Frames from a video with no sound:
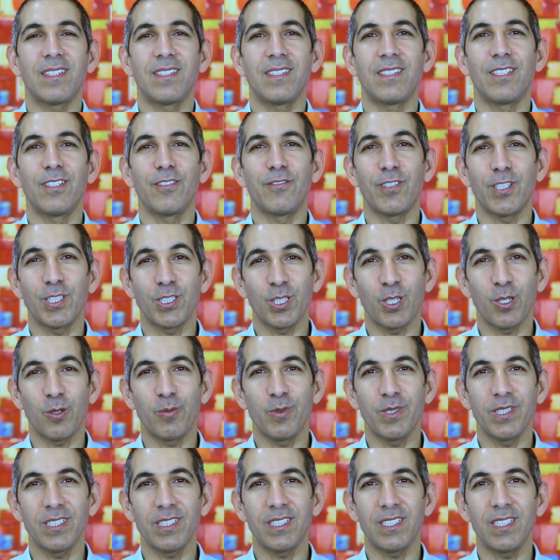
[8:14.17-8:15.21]
The
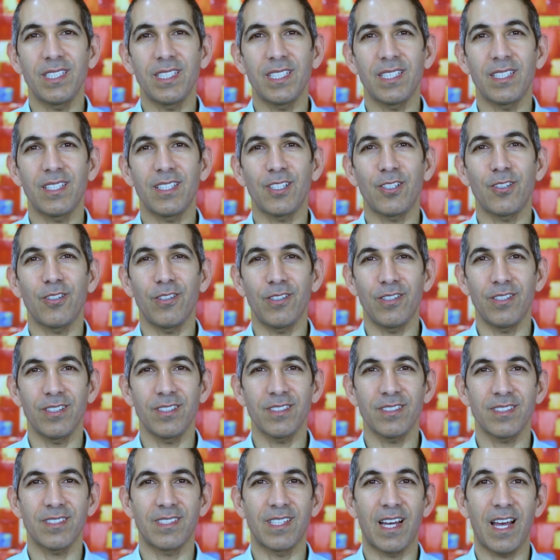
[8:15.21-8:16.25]
vulnerability
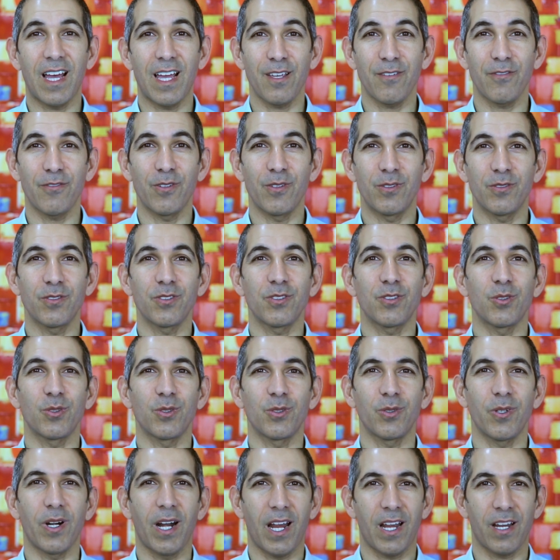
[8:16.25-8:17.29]
caused the iPhone to
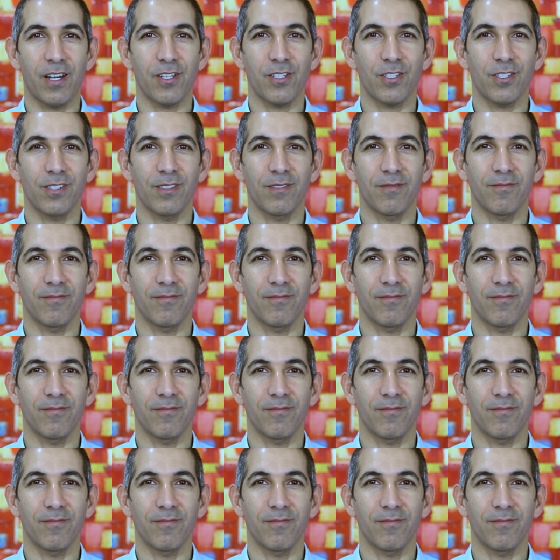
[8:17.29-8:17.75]
crash.